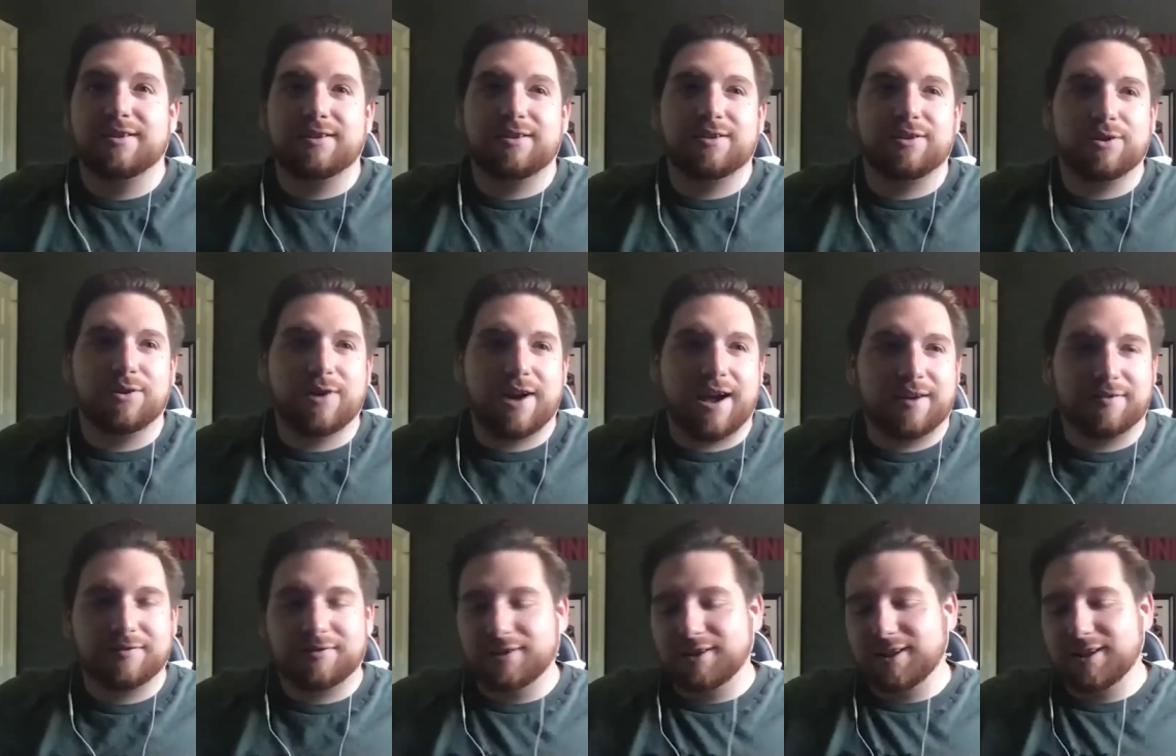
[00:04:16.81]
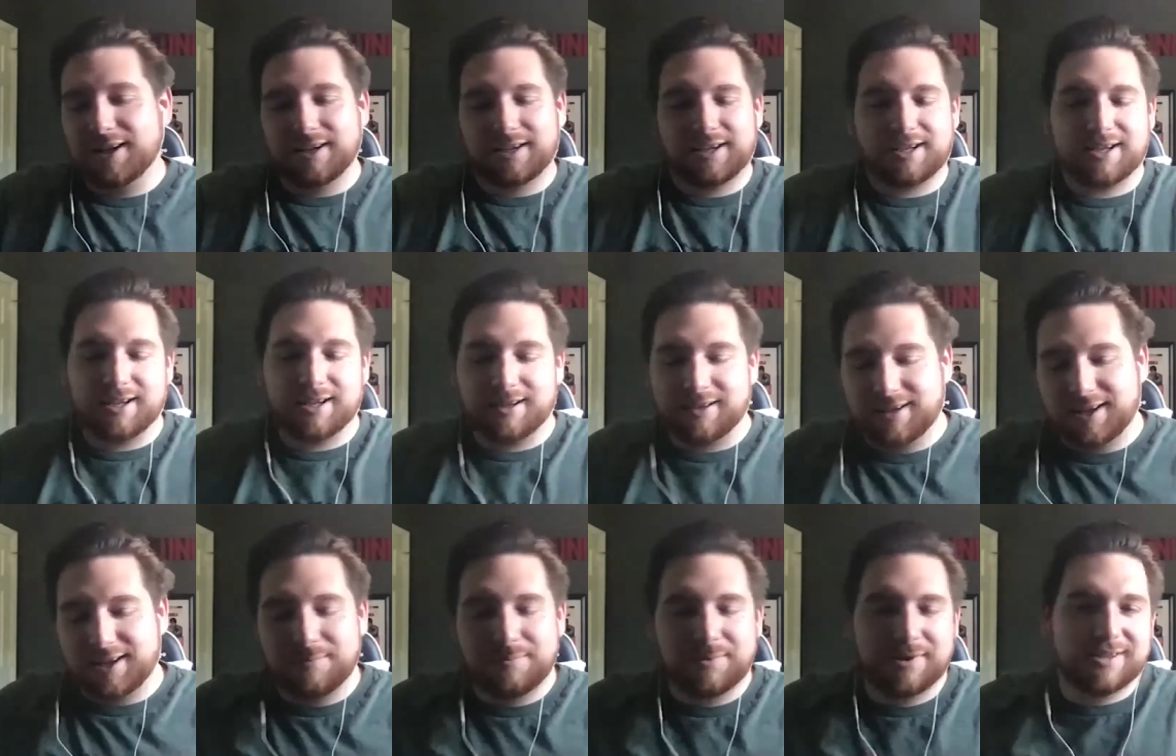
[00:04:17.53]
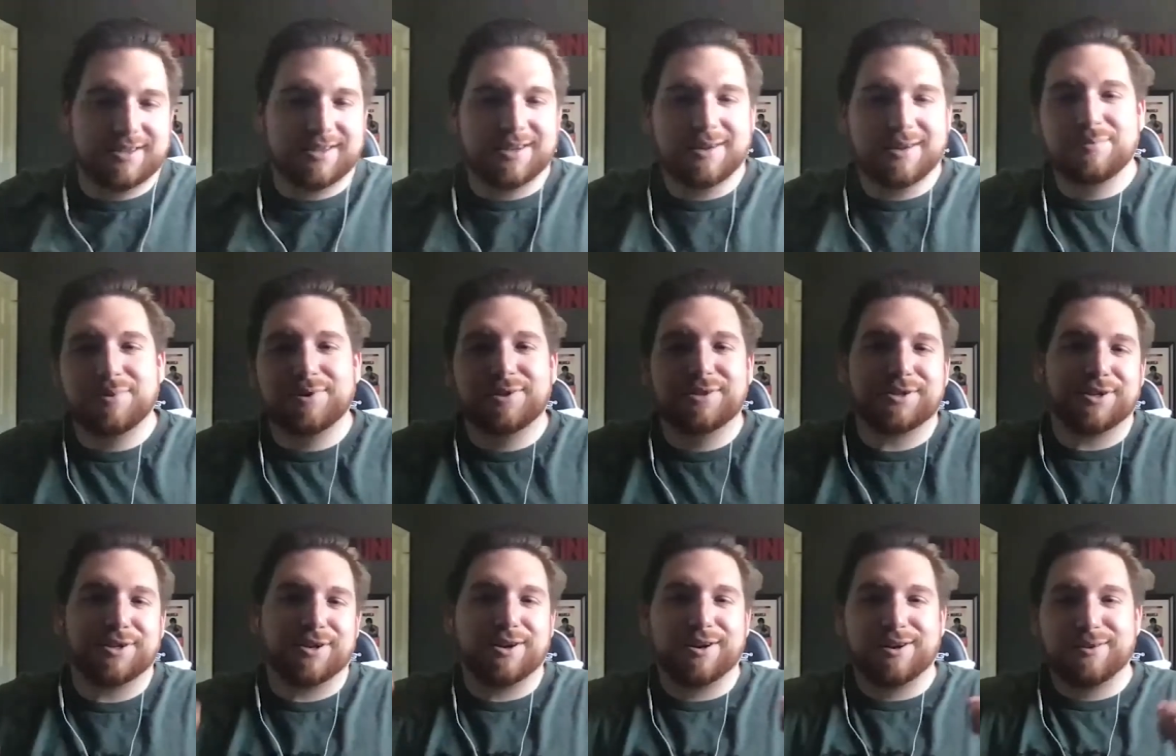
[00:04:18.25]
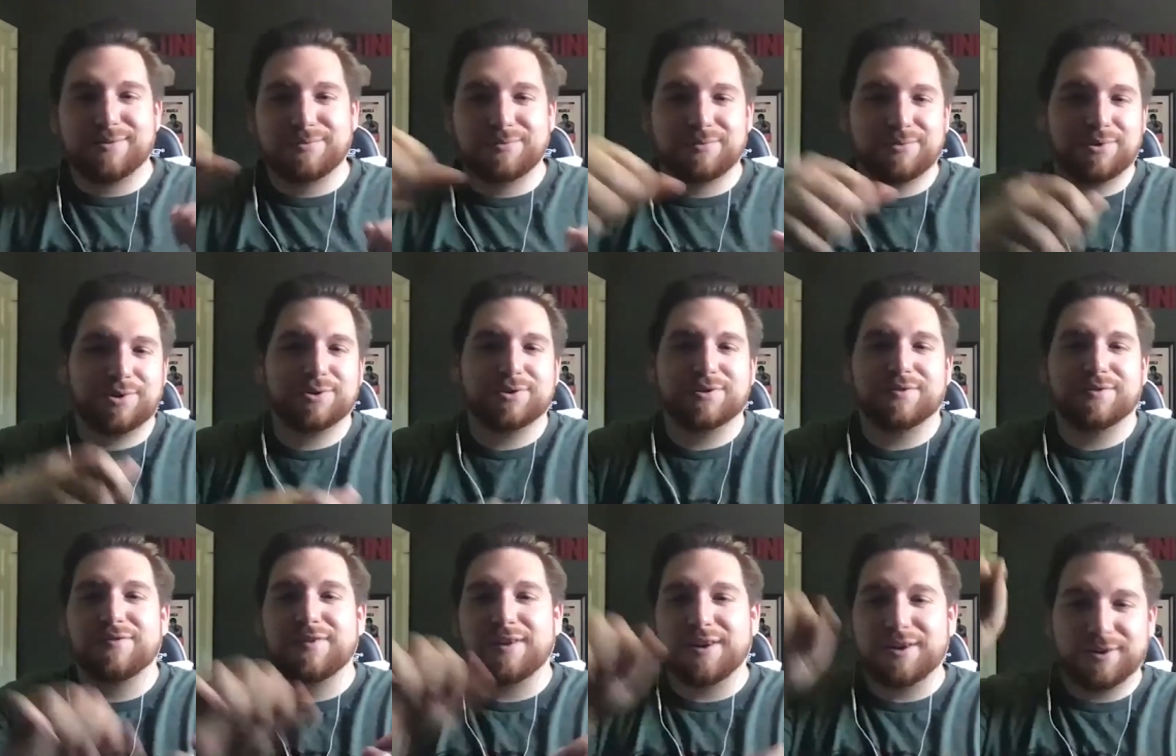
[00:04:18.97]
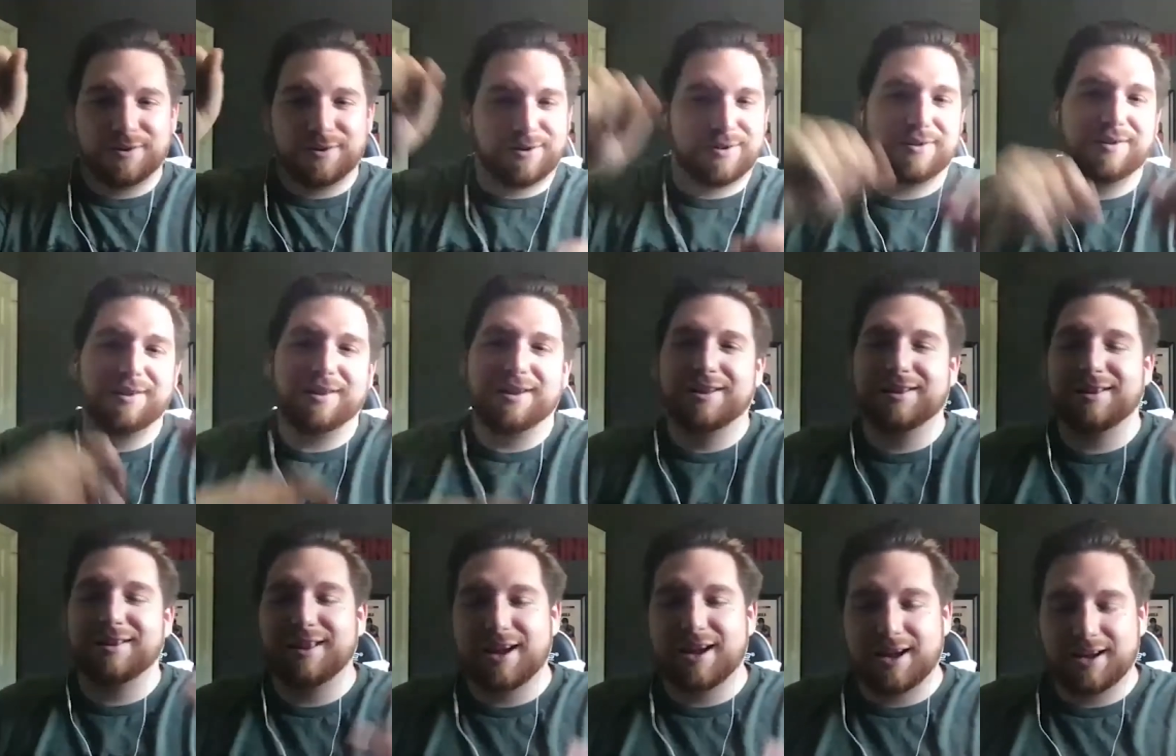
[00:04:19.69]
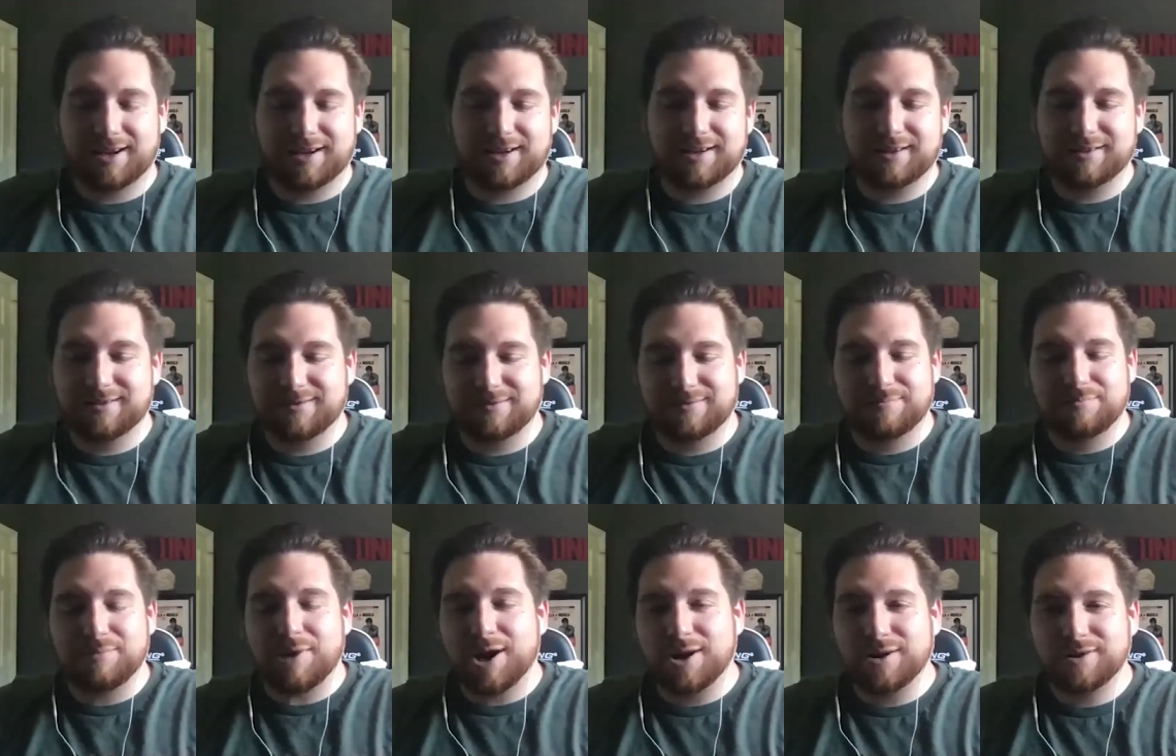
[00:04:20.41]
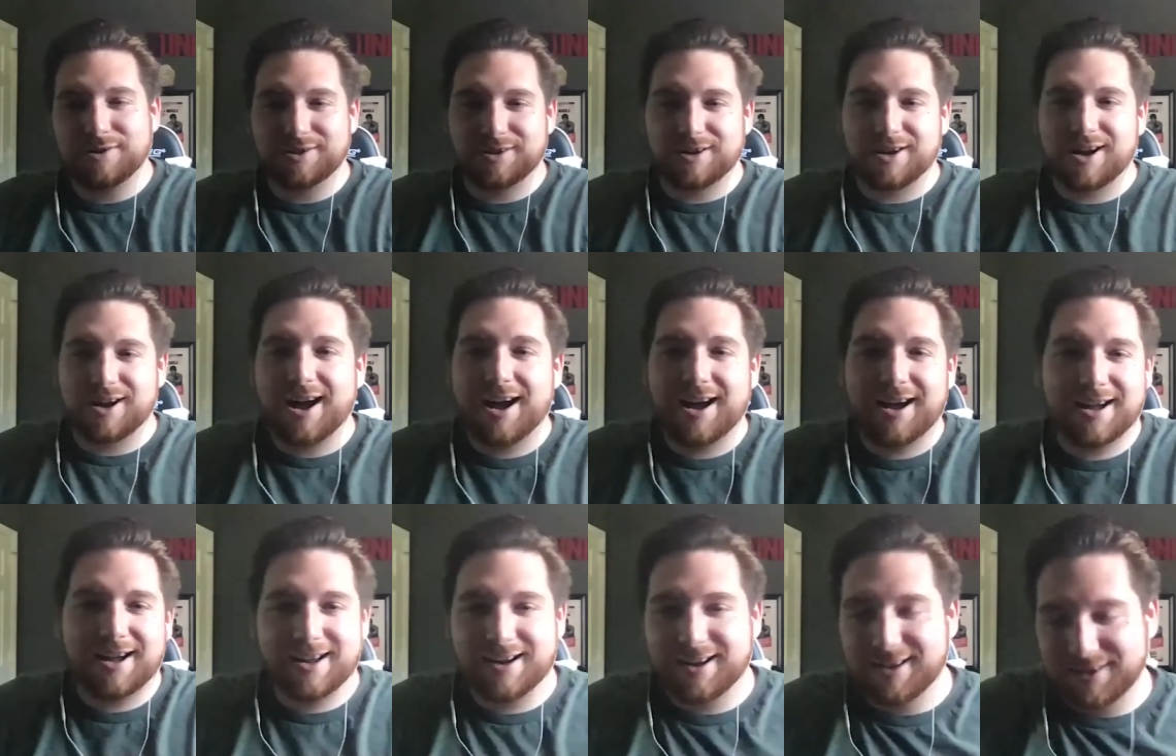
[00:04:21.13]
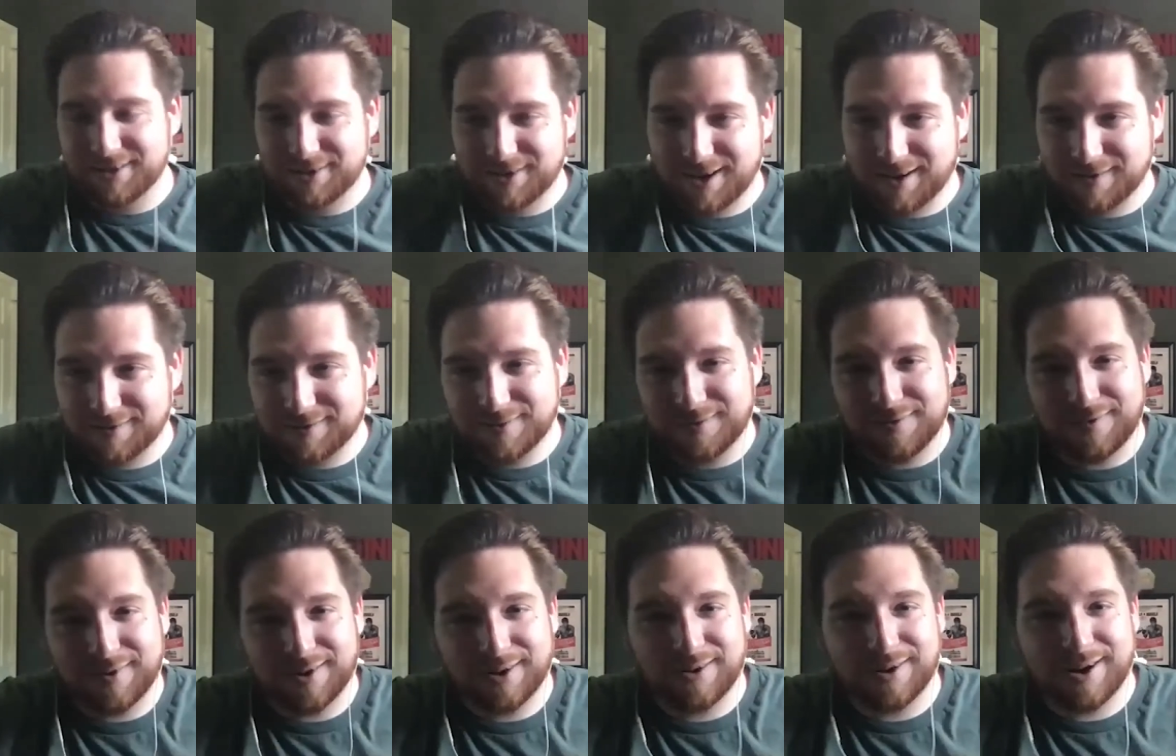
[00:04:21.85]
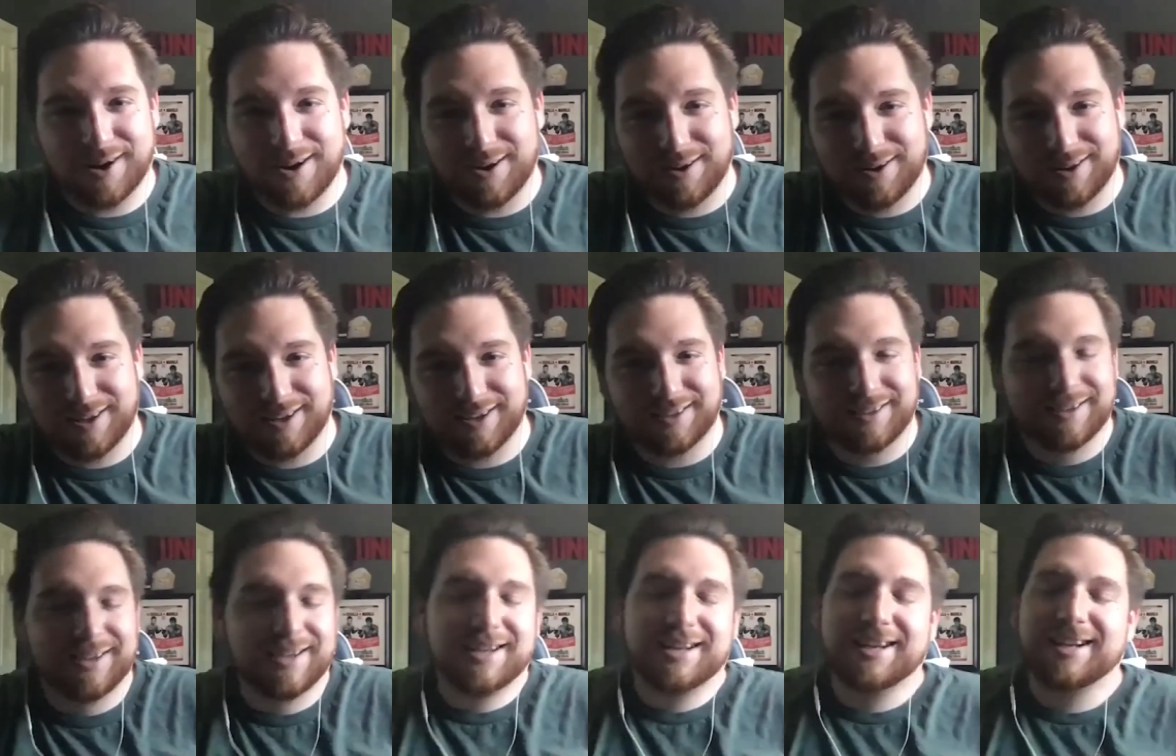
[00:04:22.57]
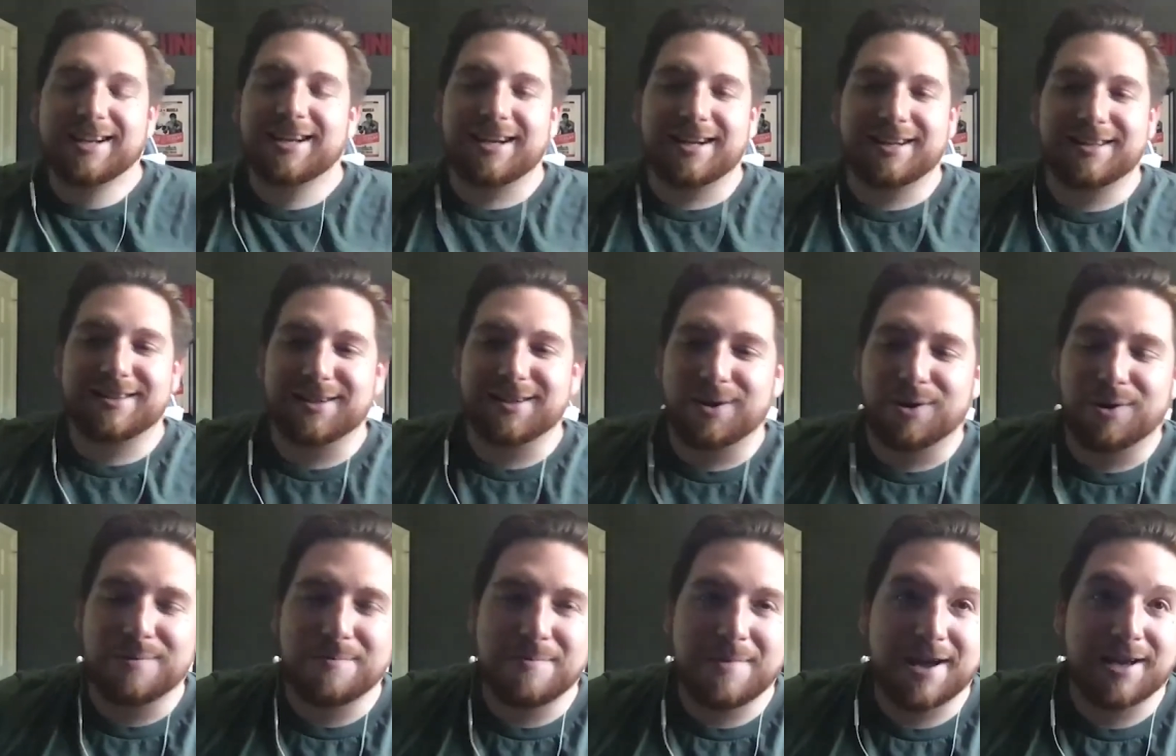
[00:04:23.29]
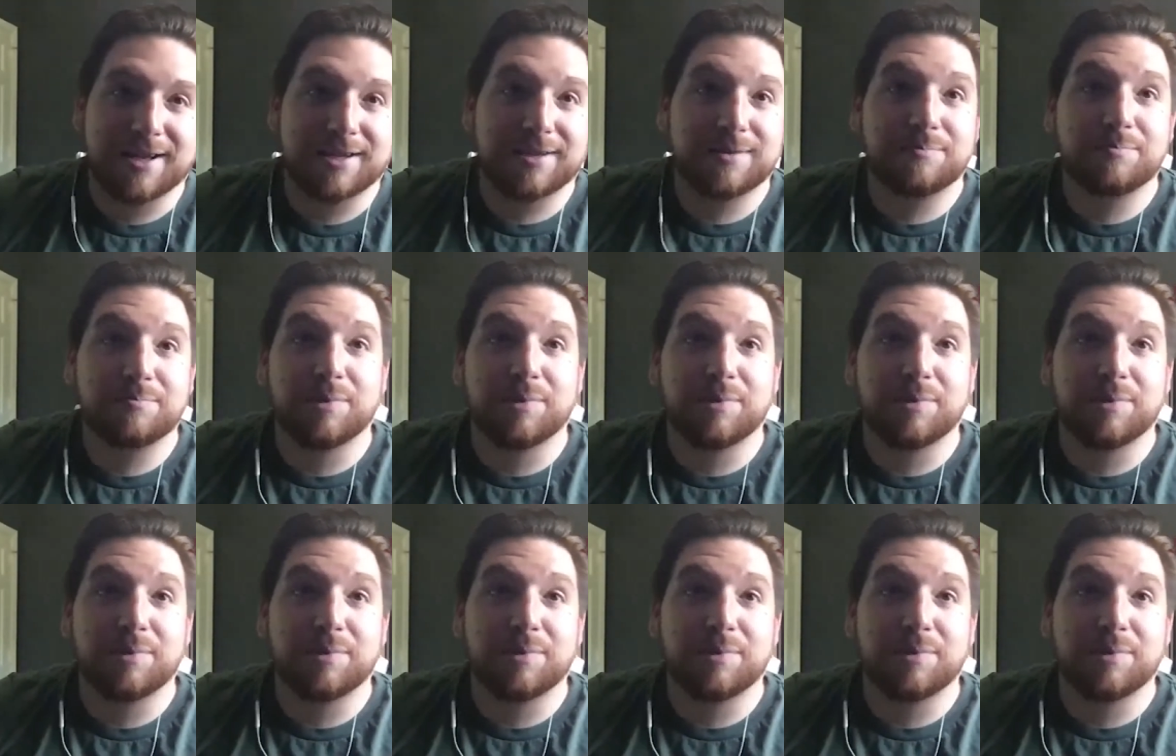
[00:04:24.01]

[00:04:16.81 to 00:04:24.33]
you have to like keep the temperature and use a funnel and like bottles are hot and you have to figure out like it's a whole mess.